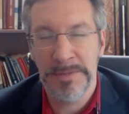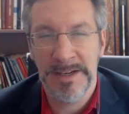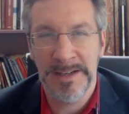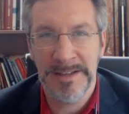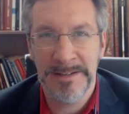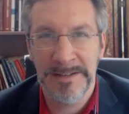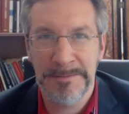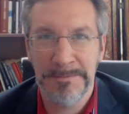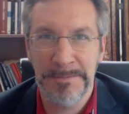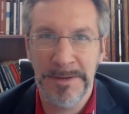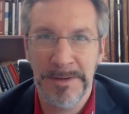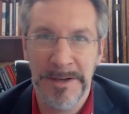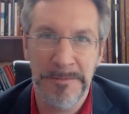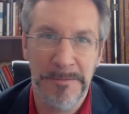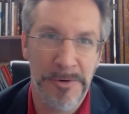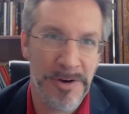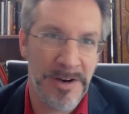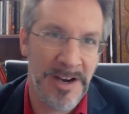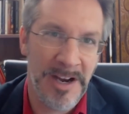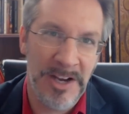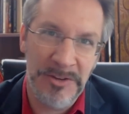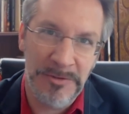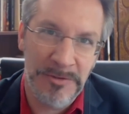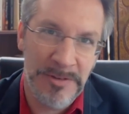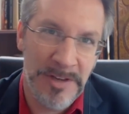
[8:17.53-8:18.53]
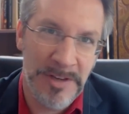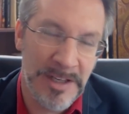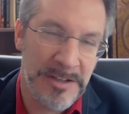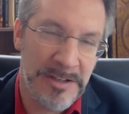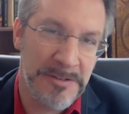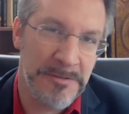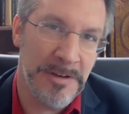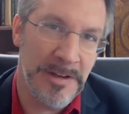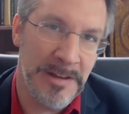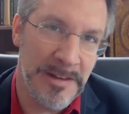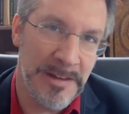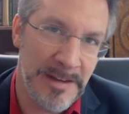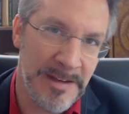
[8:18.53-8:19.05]
but it's been more
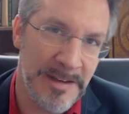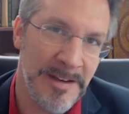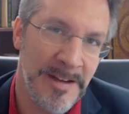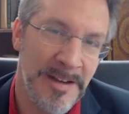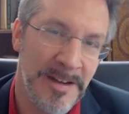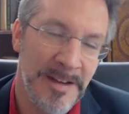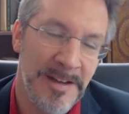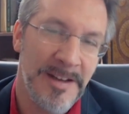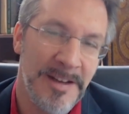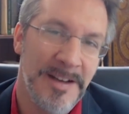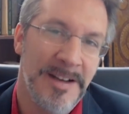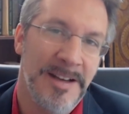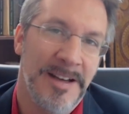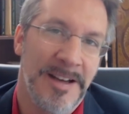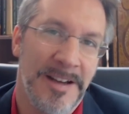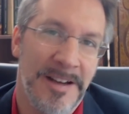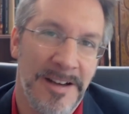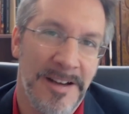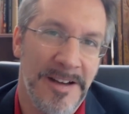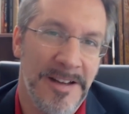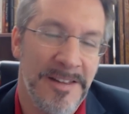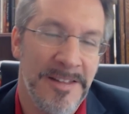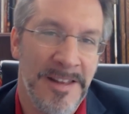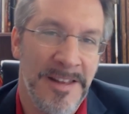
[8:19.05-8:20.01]
contradictory than uh,